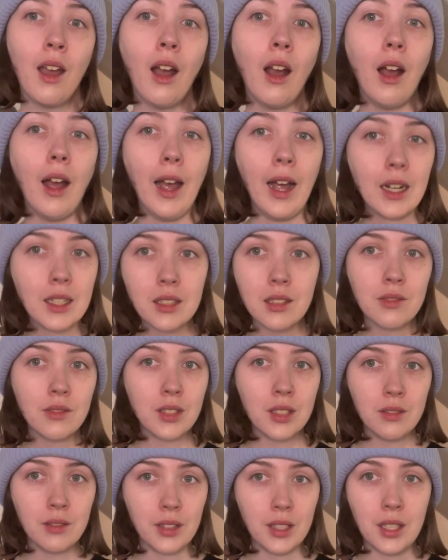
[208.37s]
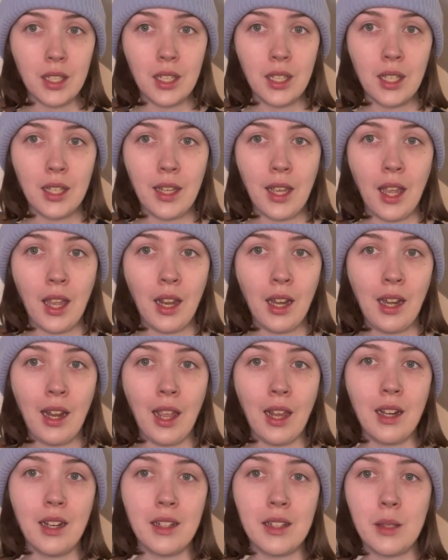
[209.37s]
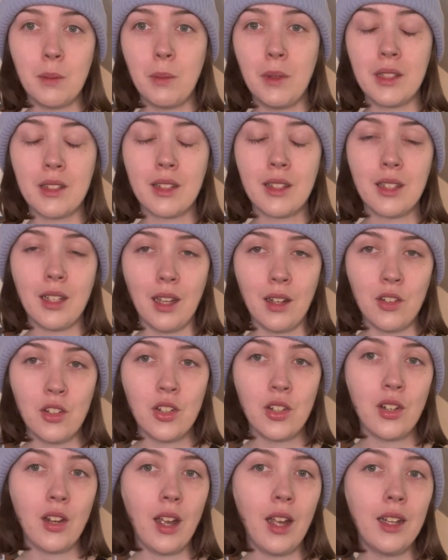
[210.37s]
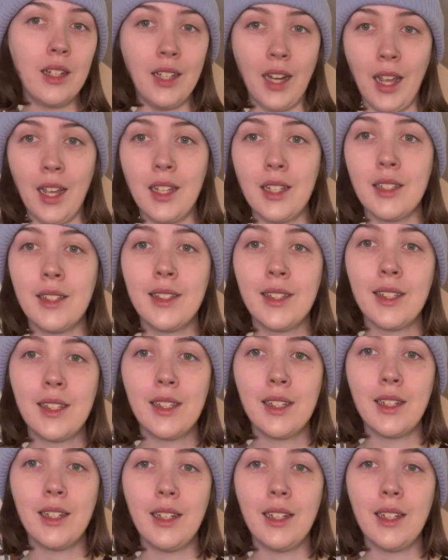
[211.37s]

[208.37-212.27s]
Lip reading: actively reading again, and it's been such a nice